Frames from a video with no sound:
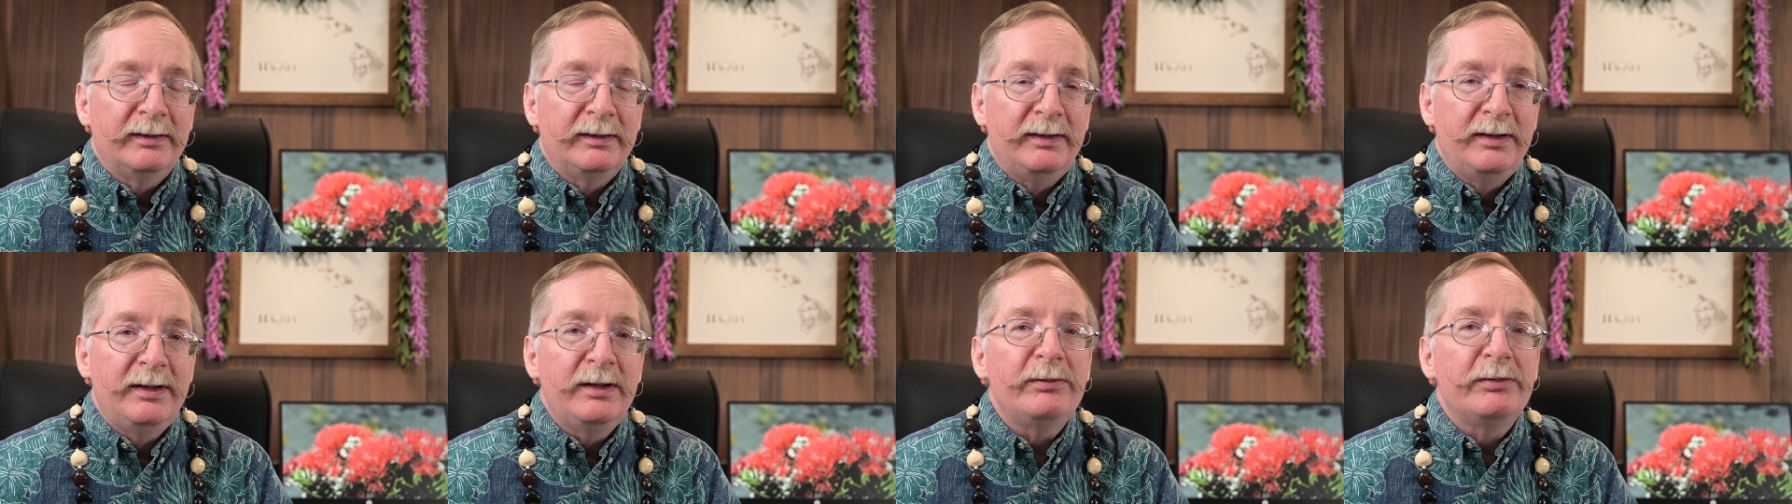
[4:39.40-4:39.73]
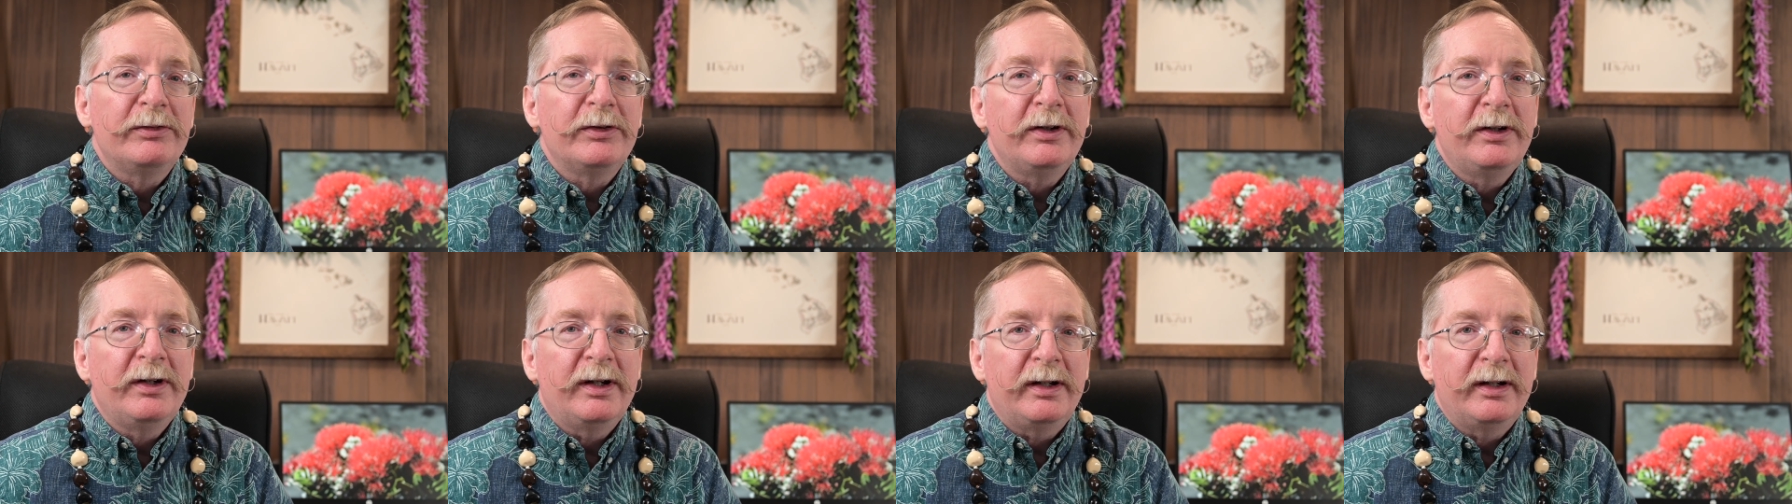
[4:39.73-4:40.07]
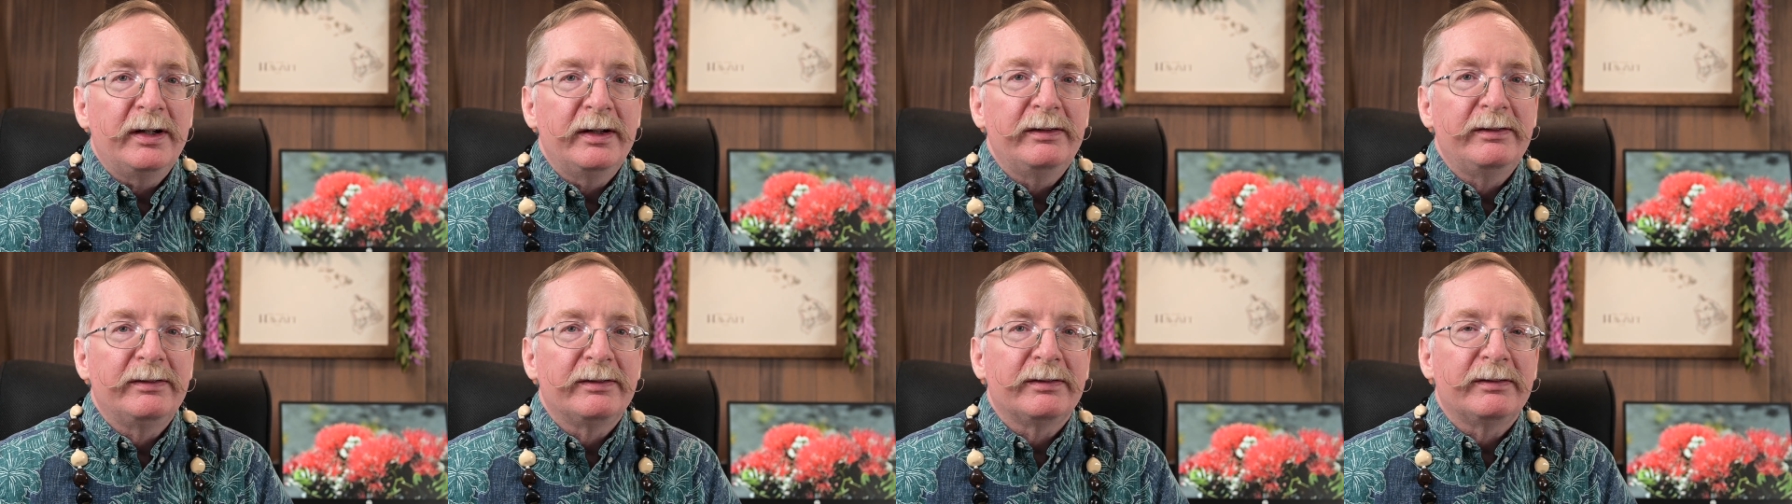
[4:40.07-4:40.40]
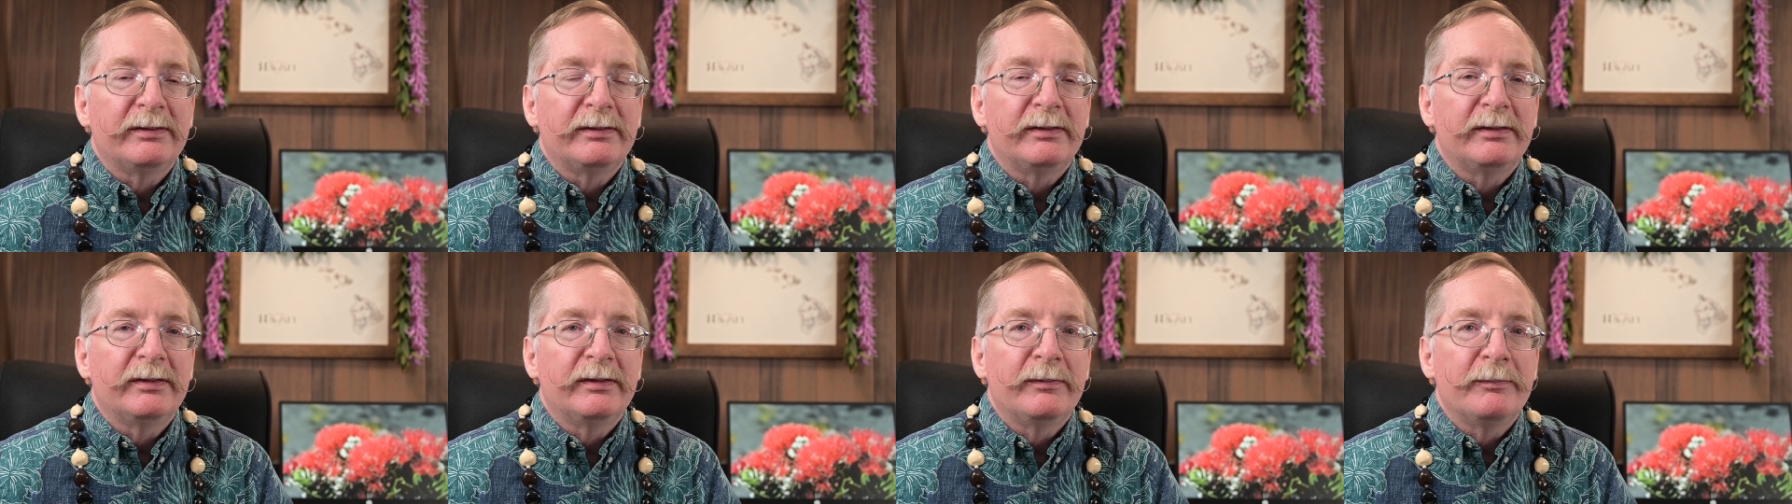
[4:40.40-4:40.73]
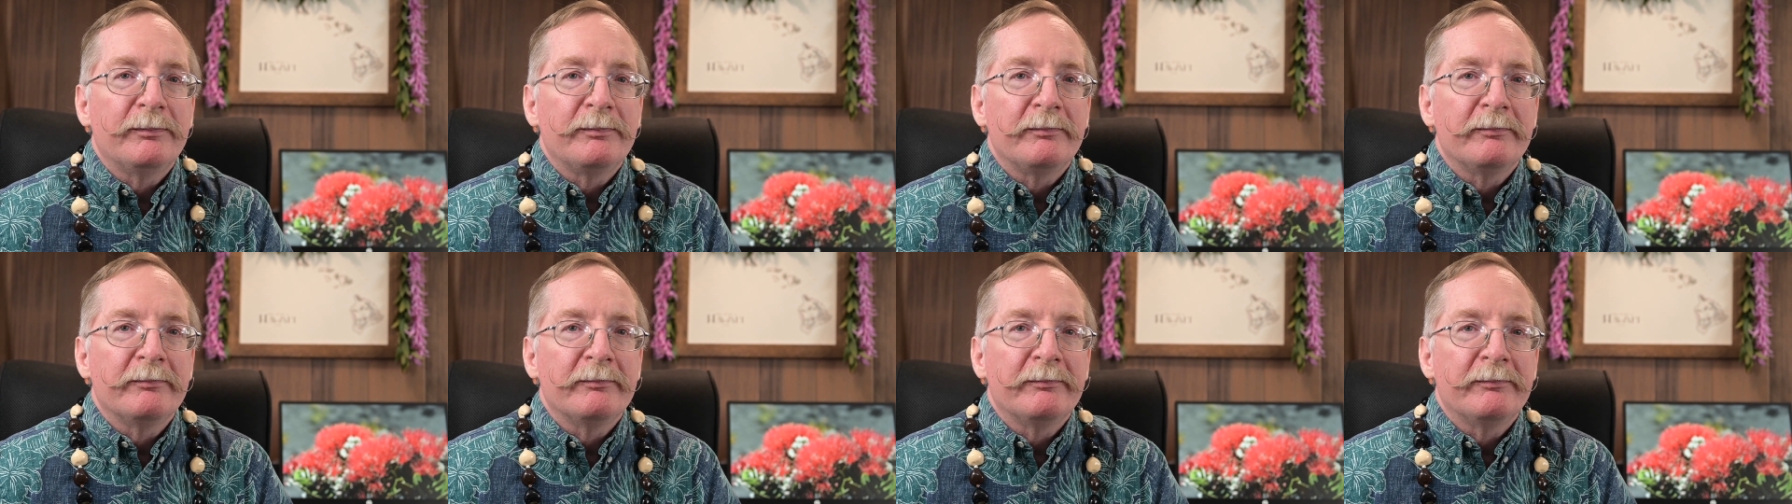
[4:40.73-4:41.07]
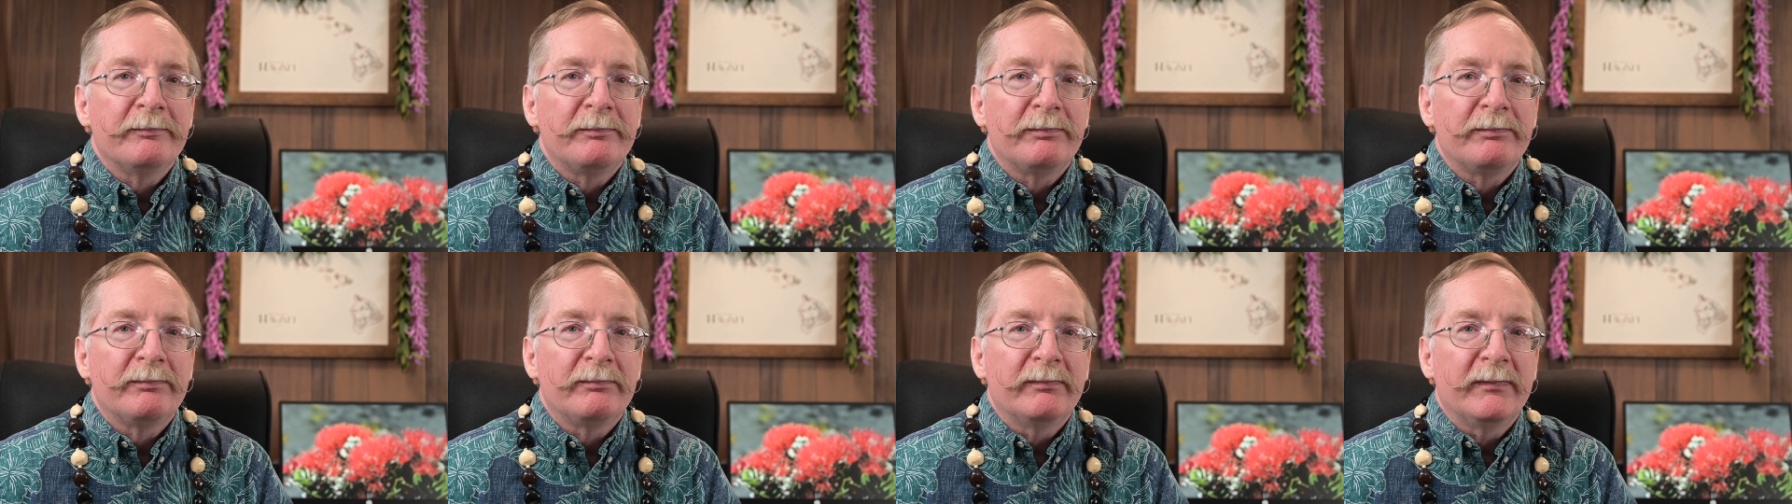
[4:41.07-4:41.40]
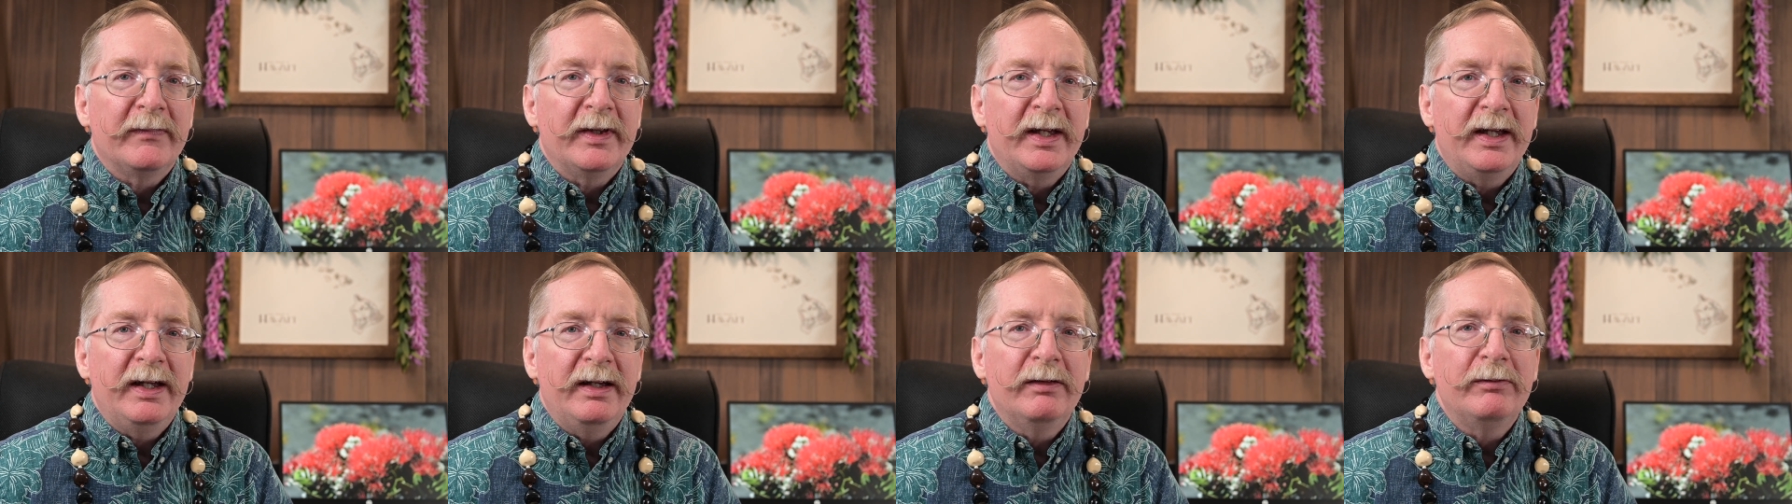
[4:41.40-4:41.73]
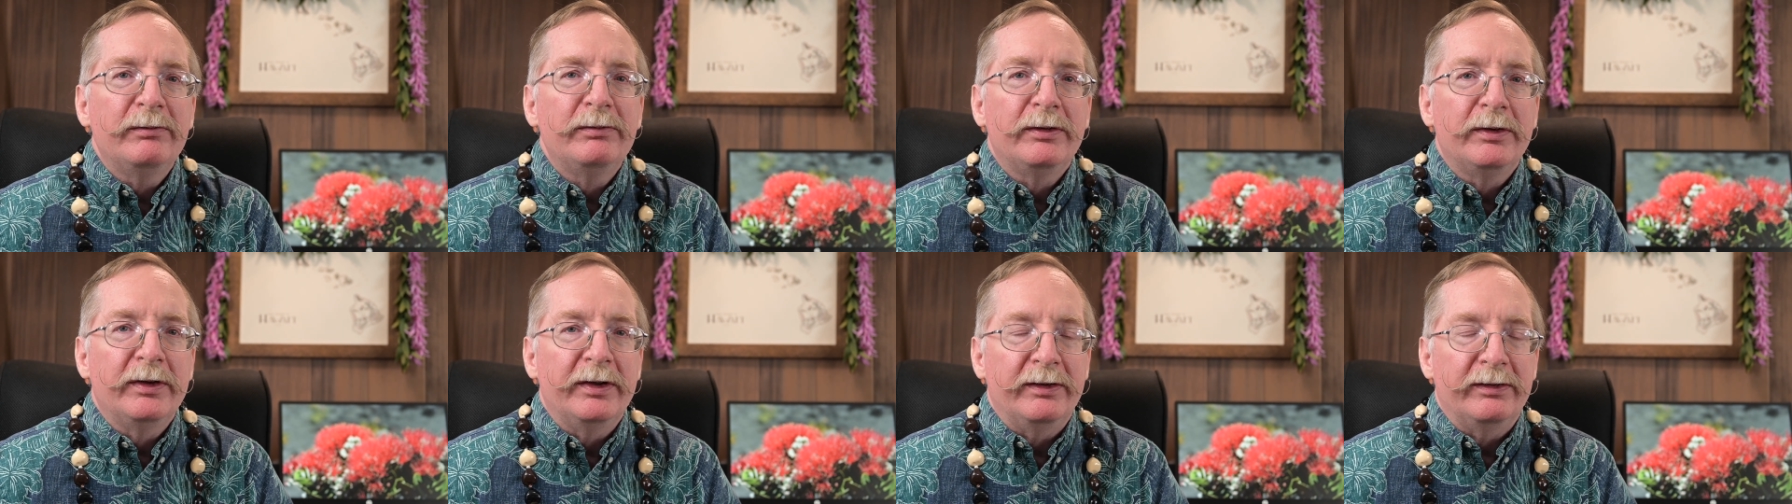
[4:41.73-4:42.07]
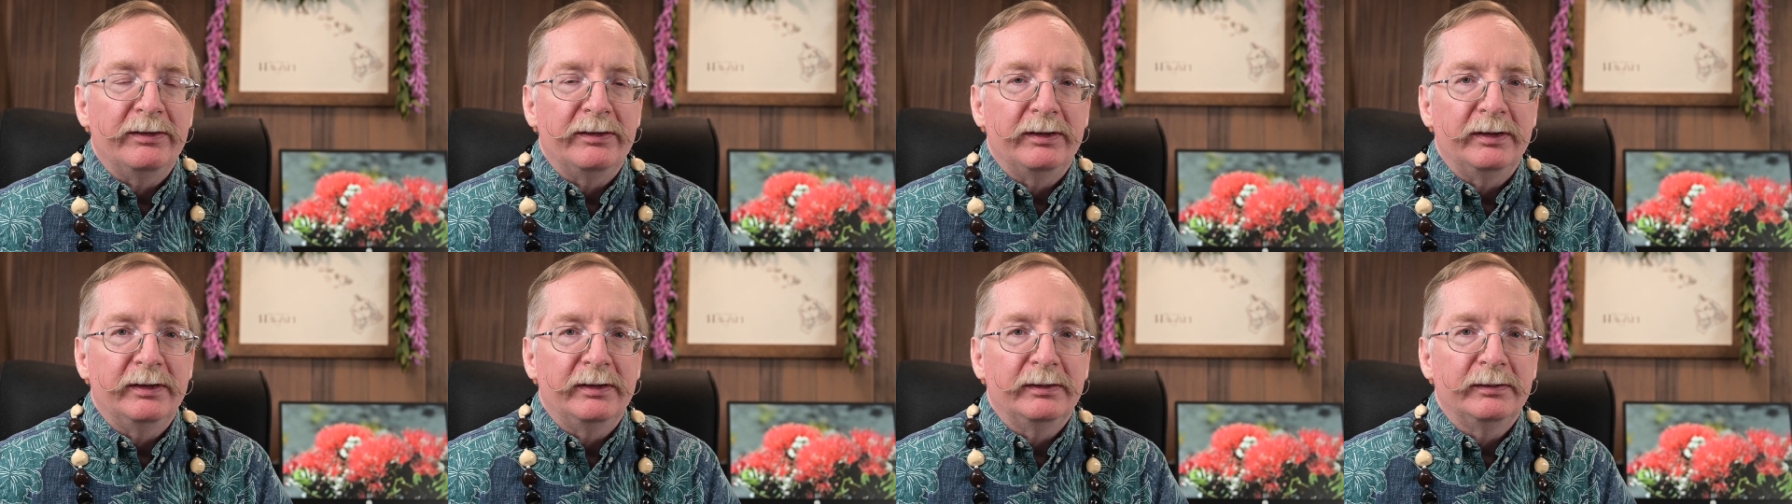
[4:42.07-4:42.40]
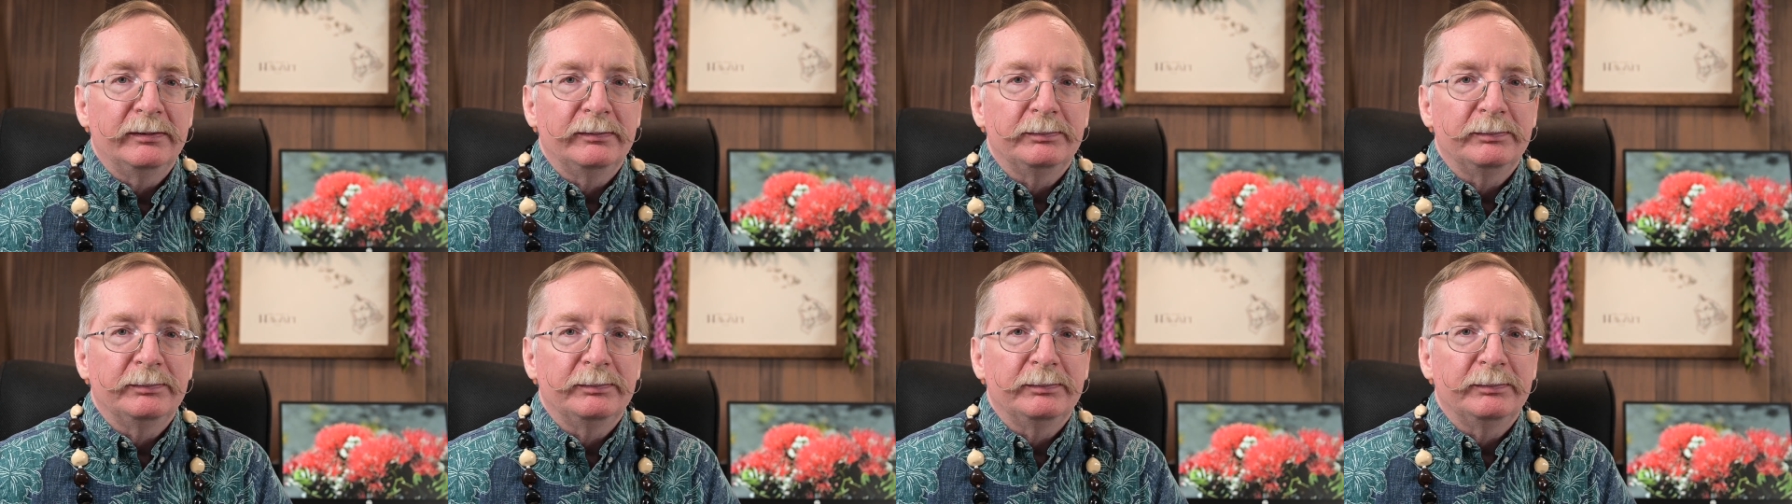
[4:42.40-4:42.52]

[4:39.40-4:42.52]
Give to God everything.